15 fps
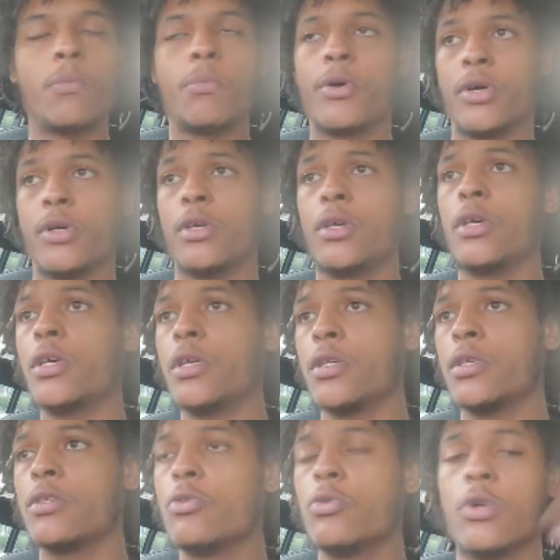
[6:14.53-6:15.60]
We put
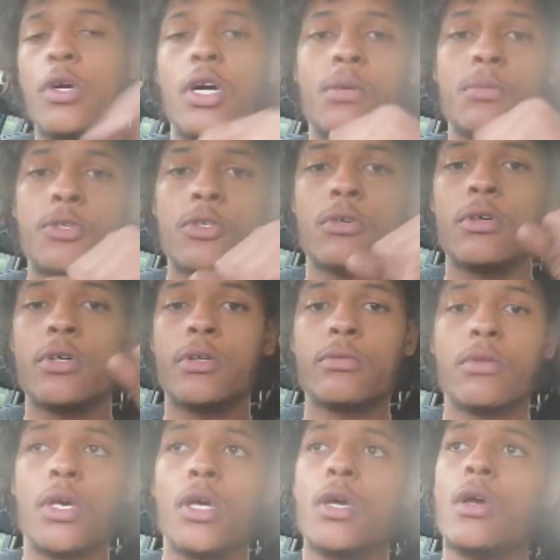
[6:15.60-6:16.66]
his new hubs
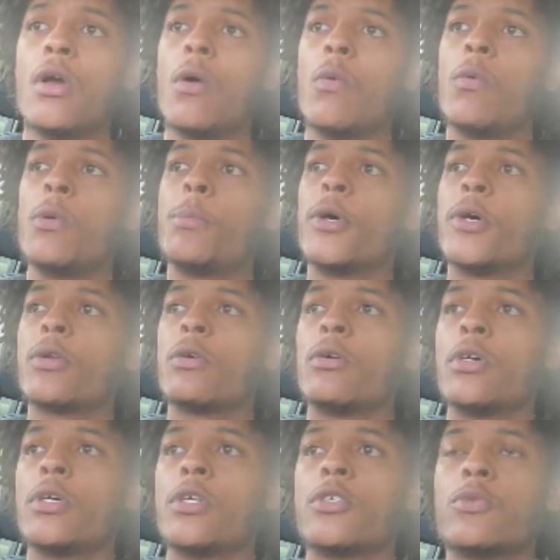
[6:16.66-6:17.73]
on. We put
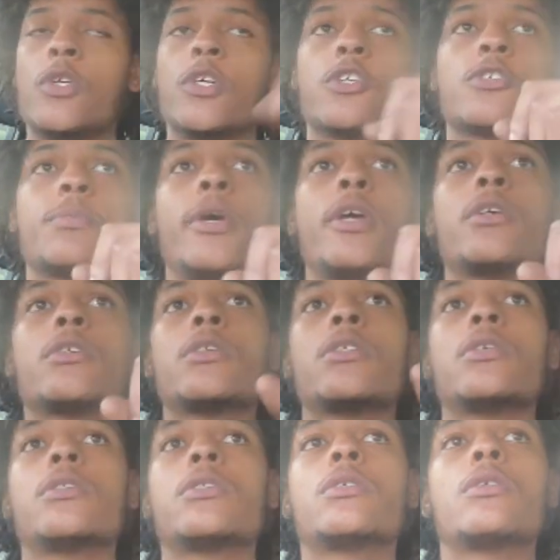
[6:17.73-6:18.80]
on his wheel
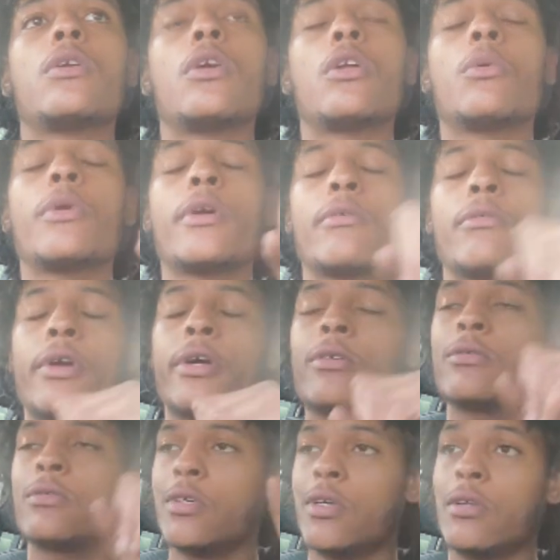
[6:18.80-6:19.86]
spacers all the way
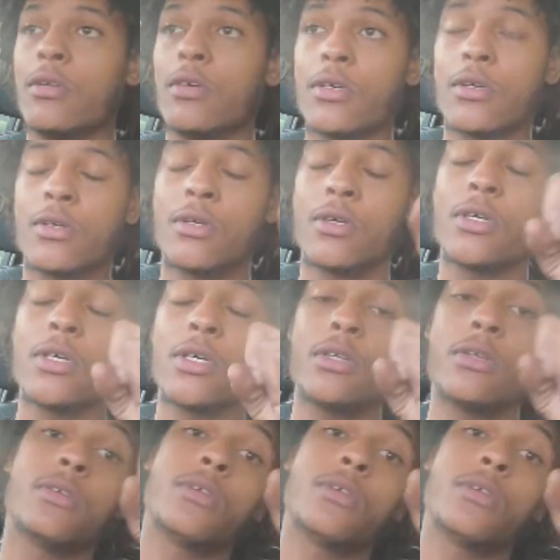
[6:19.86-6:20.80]
around. It looked good.